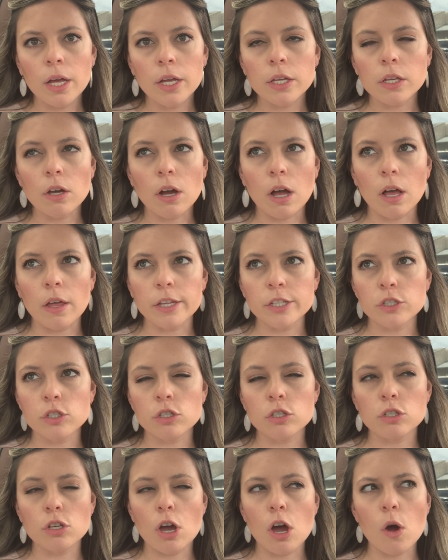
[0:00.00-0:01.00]
Y'all, it's
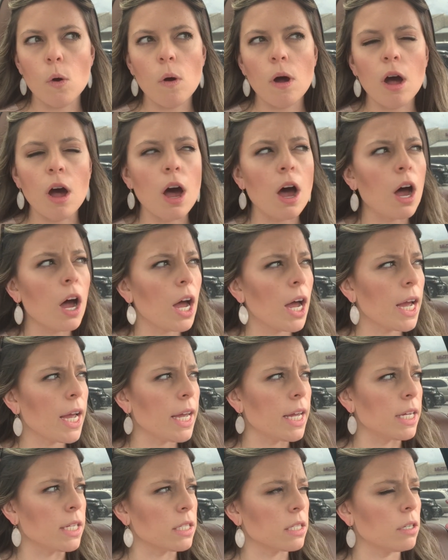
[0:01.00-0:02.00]
so
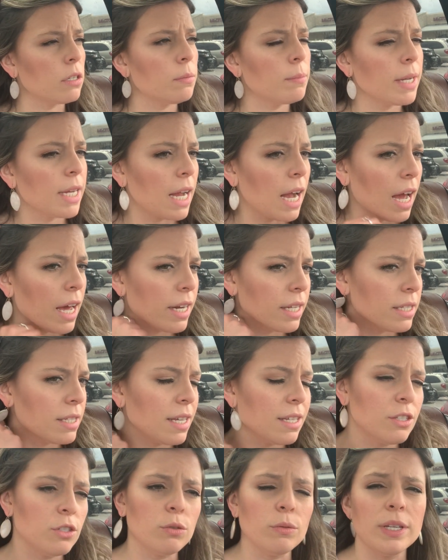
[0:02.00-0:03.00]
hot. Oh my God, it
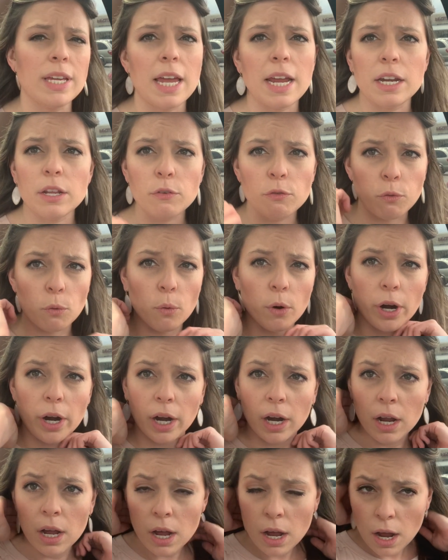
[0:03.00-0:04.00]
says it's only eighty-four,
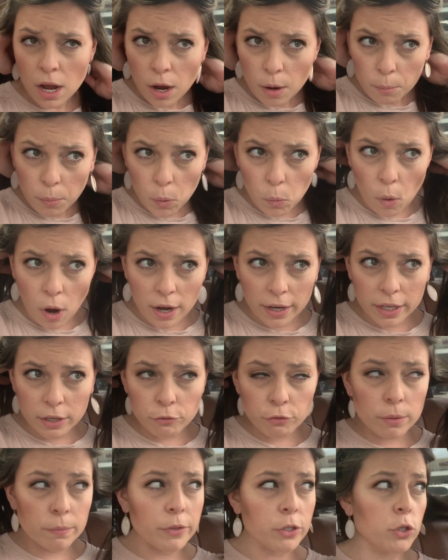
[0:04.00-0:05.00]
but walking
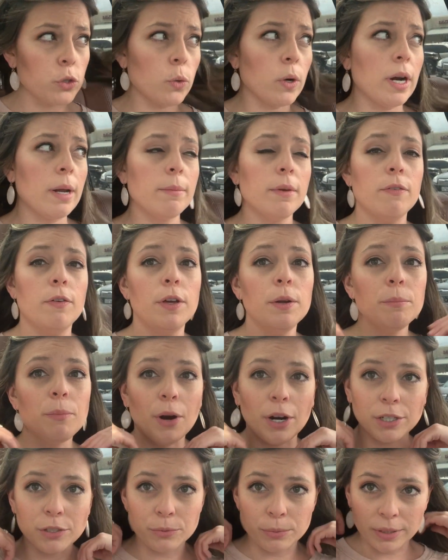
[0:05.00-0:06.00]
from the store, I'm even
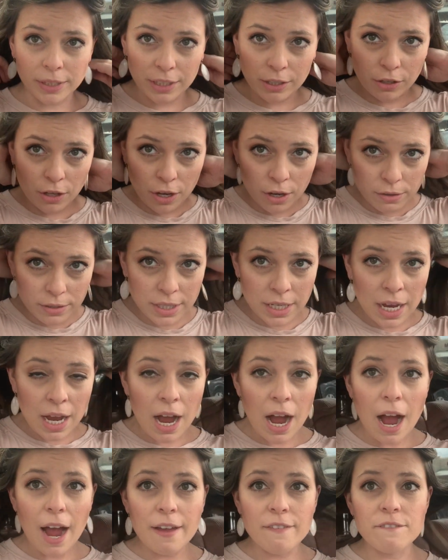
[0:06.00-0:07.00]
parked really close.
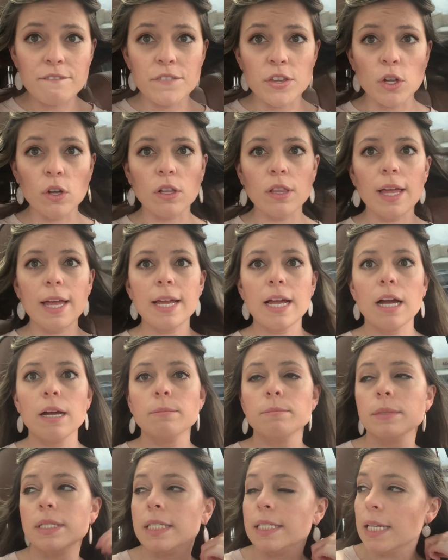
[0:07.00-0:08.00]
I feel like
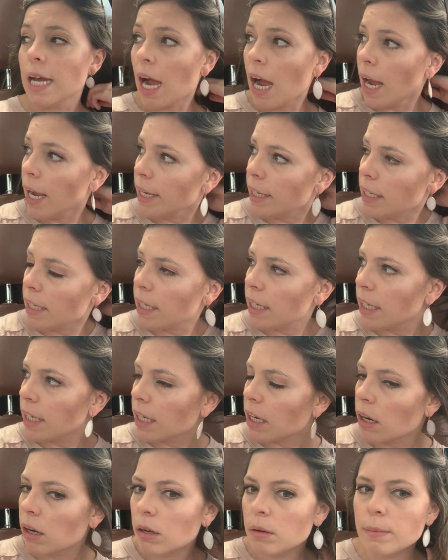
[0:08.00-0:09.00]
I'm
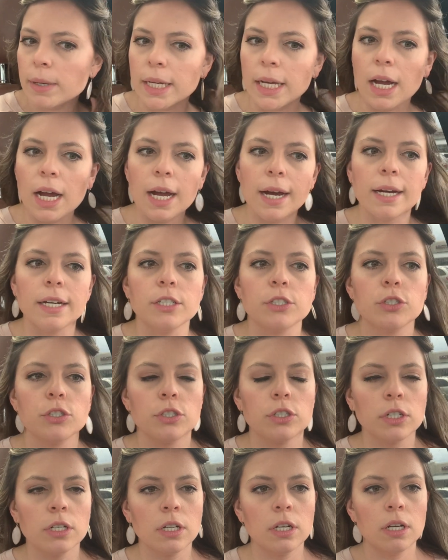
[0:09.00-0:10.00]
dying. Oh my
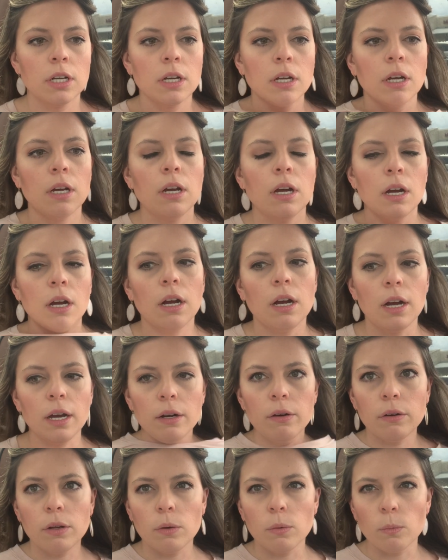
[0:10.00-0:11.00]
gosh. I
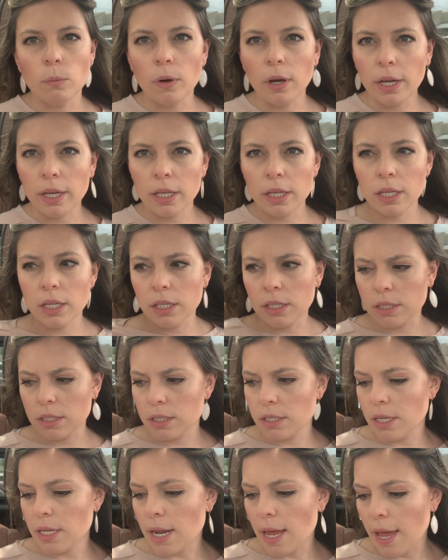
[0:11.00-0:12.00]
don't know what it is
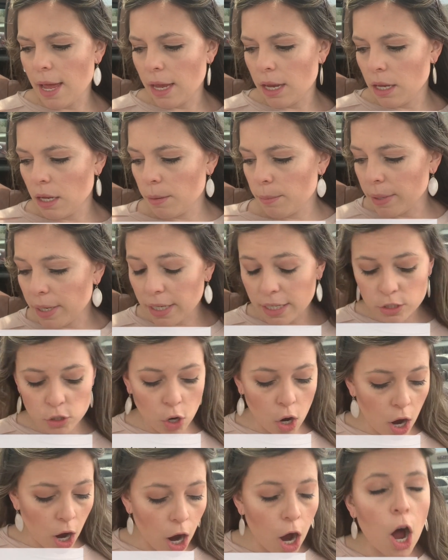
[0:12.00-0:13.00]
today, but it is
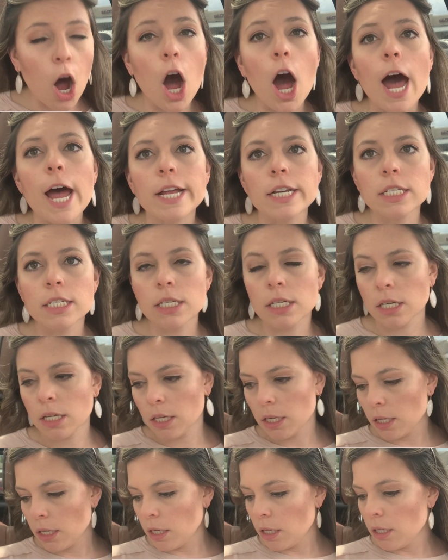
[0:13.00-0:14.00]
hot.
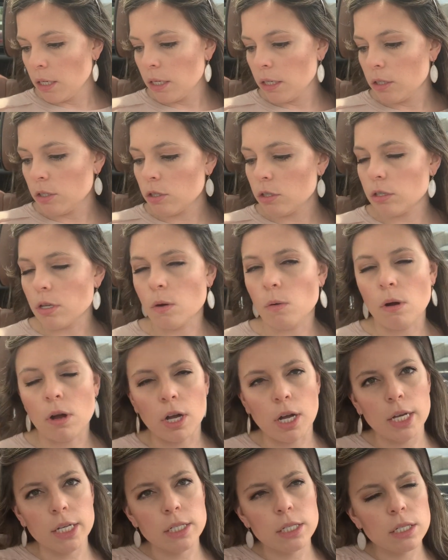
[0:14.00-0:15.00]
So
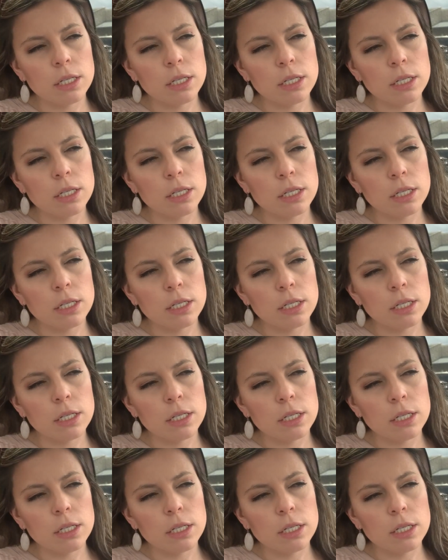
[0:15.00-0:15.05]
hot.